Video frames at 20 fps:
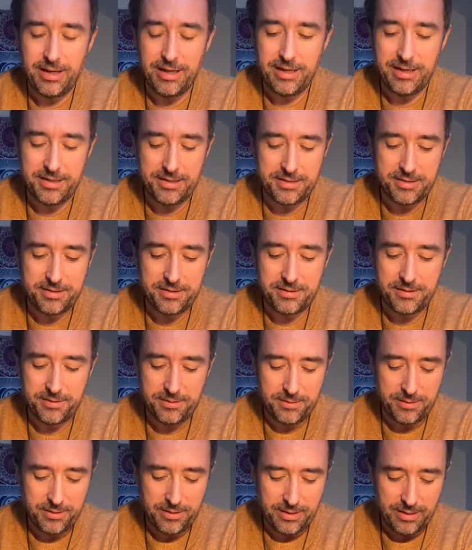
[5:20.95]
is
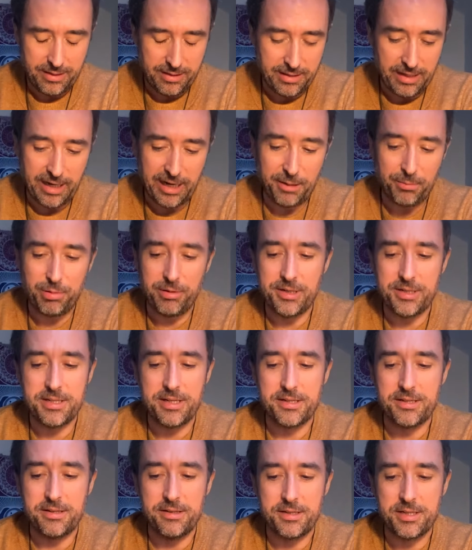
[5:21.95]
the High
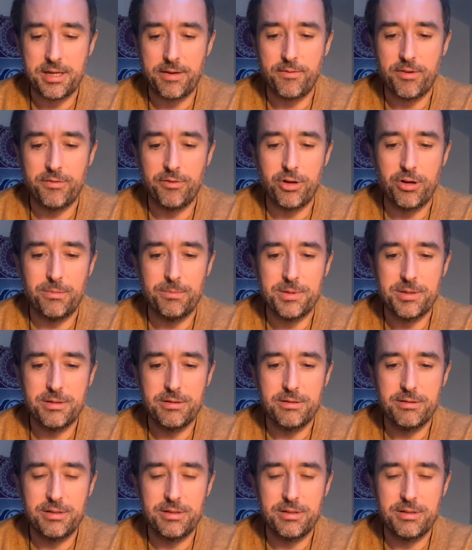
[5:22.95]
Priestess and the Seven of Cups.